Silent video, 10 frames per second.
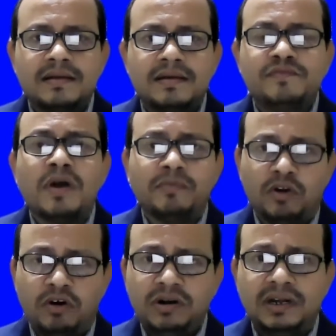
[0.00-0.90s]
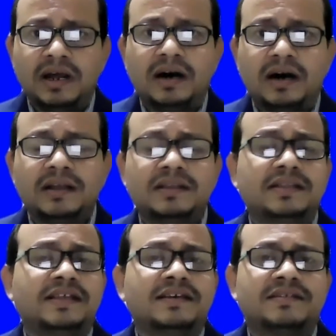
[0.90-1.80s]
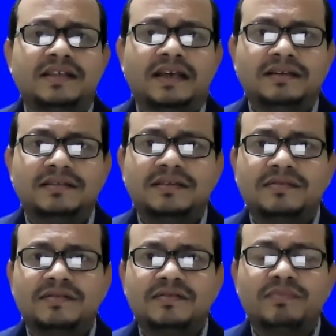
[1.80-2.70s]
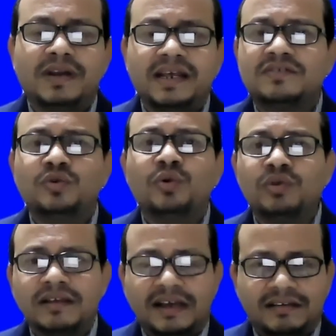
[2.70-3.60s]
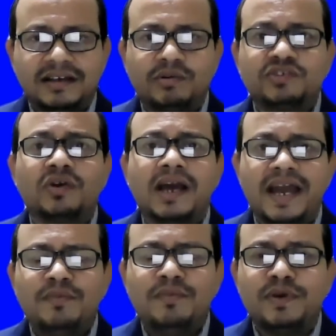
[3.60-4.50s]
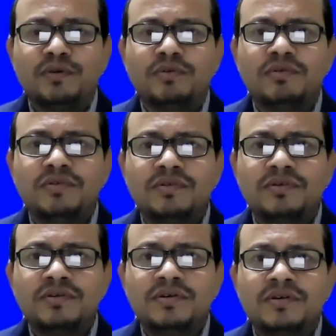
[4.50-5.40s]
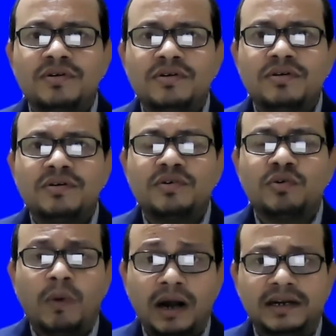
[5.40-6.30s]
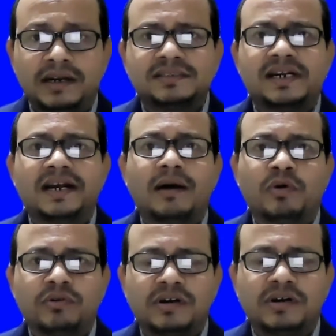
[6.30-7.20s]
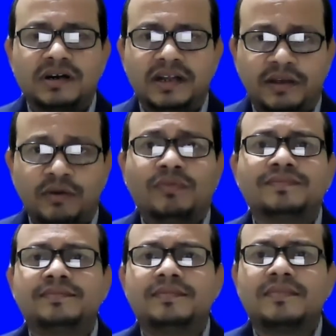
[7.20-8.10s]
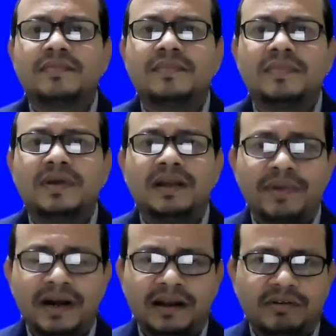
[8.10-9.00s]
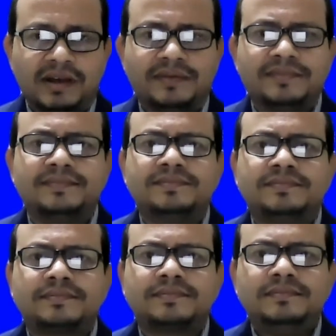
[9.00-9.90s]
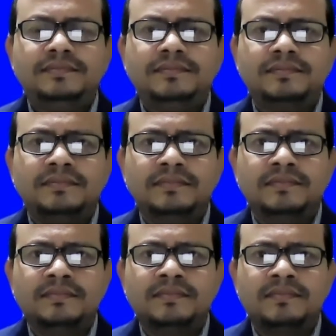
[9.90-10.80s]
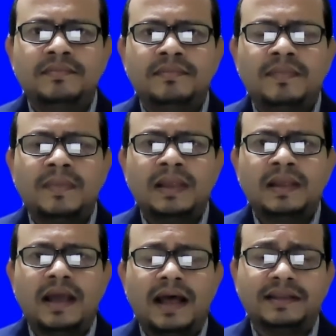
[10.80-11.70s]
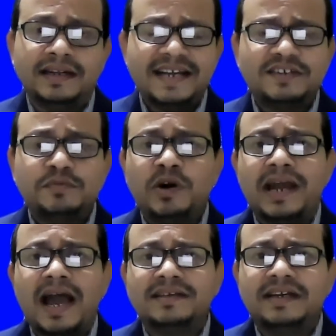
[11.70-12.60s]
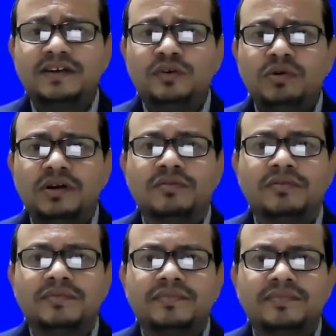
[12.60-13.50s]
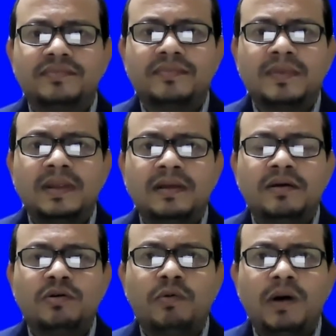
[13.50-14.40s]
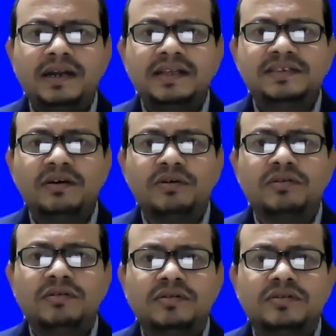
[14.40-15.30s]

If you have not done these things, please do these things, which will help you to understand about you in better way. And the next point, as I told you, what is your